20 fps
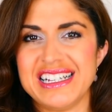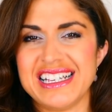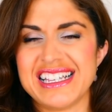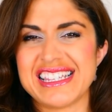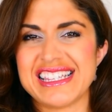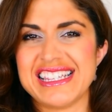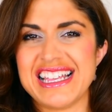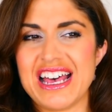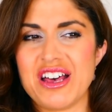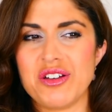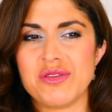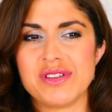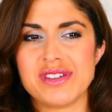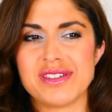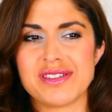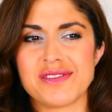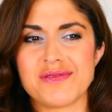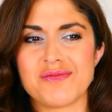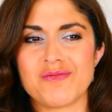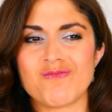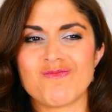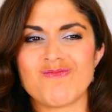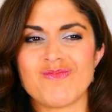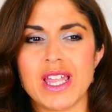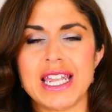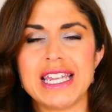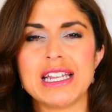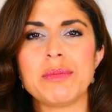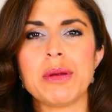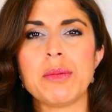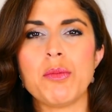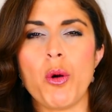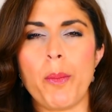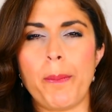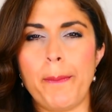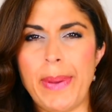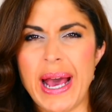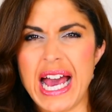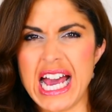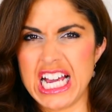sounds a little bit
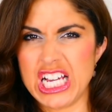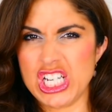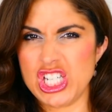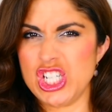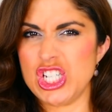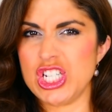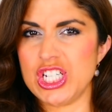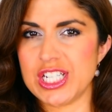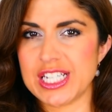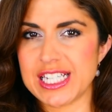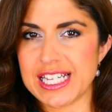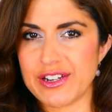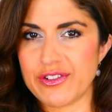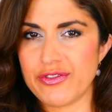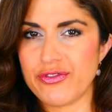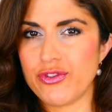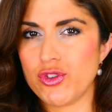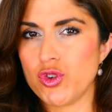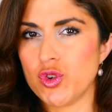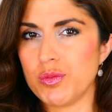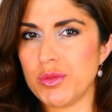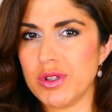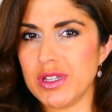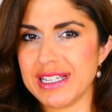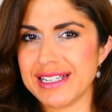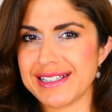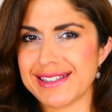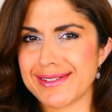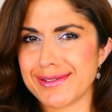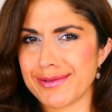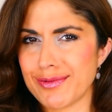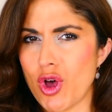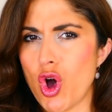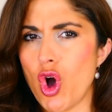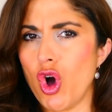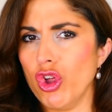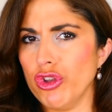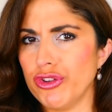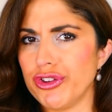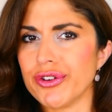more passionate and formal. It's
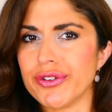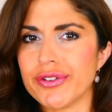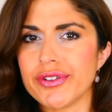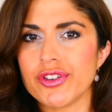odd.